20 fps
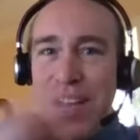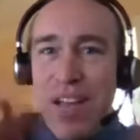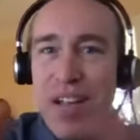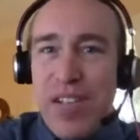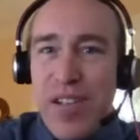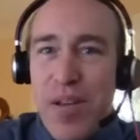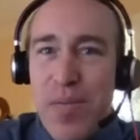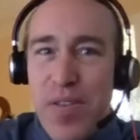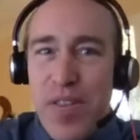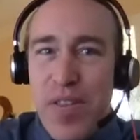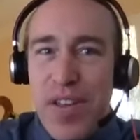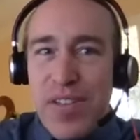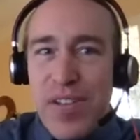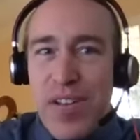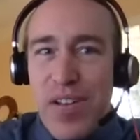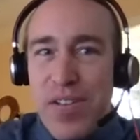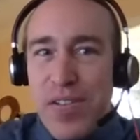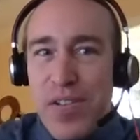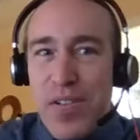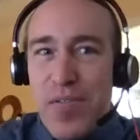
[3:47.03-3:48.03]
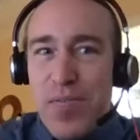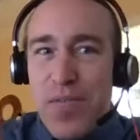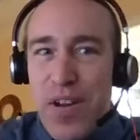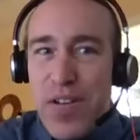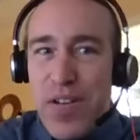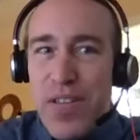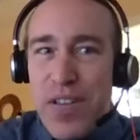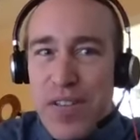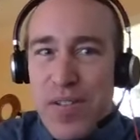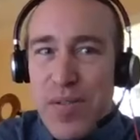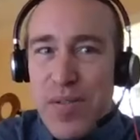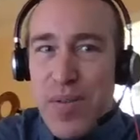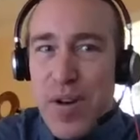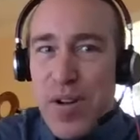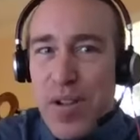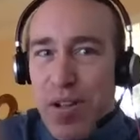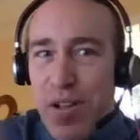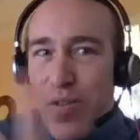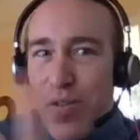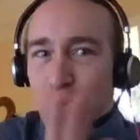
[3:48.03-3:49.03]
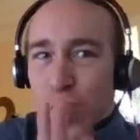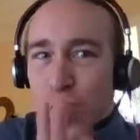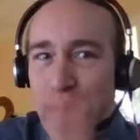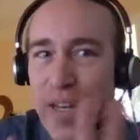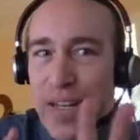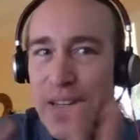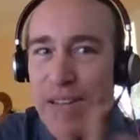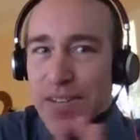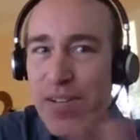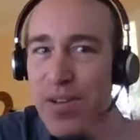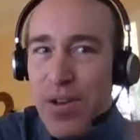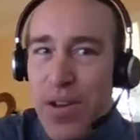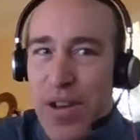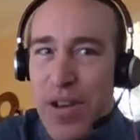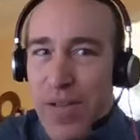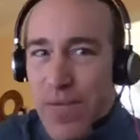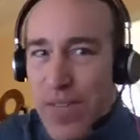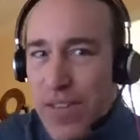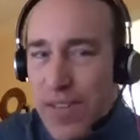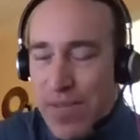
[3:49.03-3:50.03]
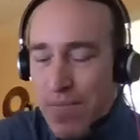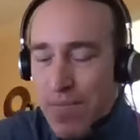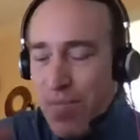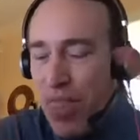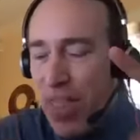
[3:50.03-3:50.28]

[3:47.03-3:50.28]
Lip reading: some things also fire things in parallel and wait. So you have this